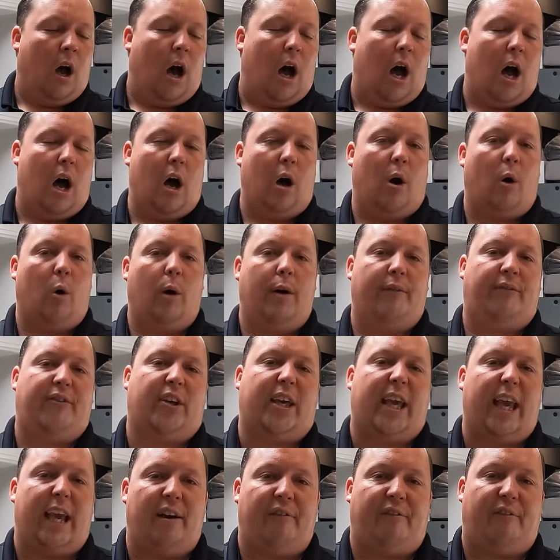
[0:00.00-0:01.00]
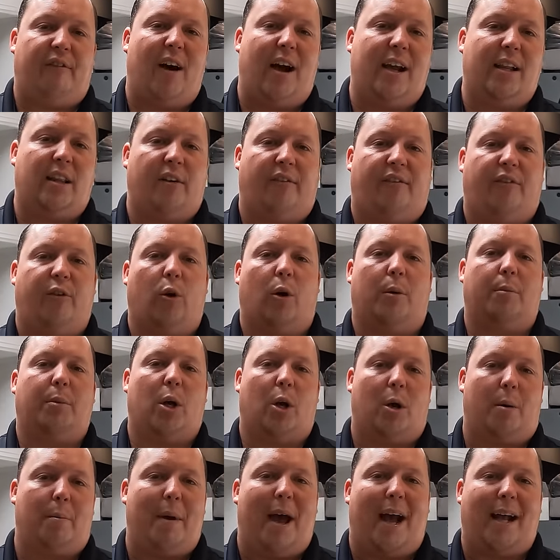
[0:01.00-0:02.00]
If you can't find the form,
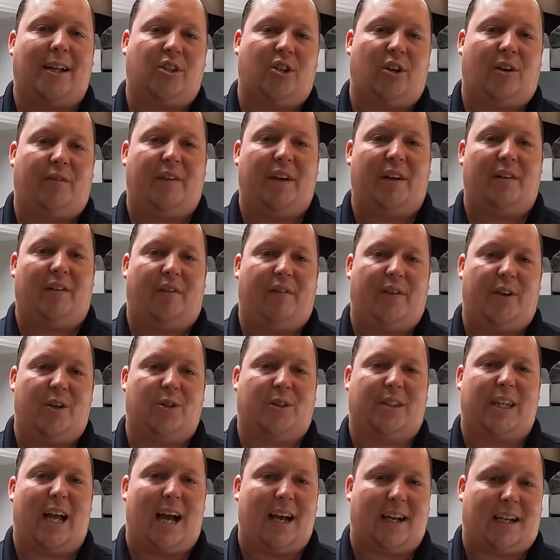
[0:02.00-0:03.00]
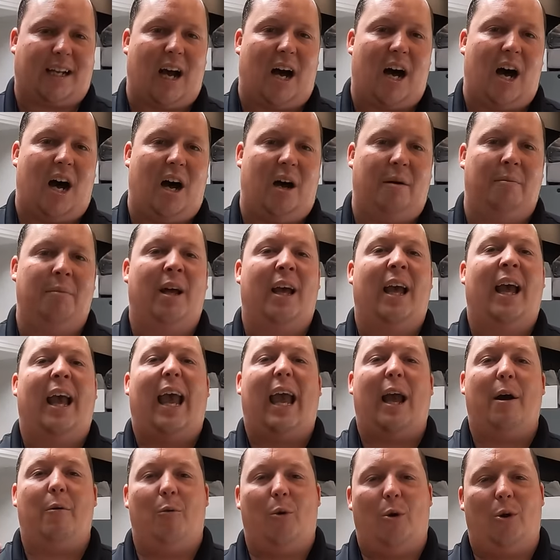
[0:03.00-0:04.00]
go to mattsrvreviews.com
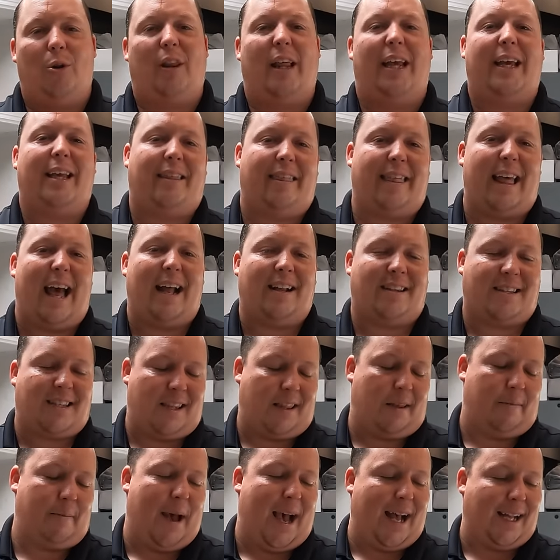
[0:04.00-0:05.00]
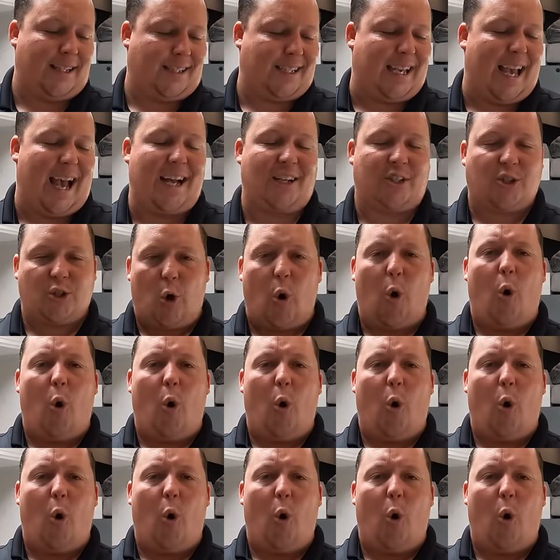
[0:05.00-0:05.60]
and we'll link that to the Matt's Cash.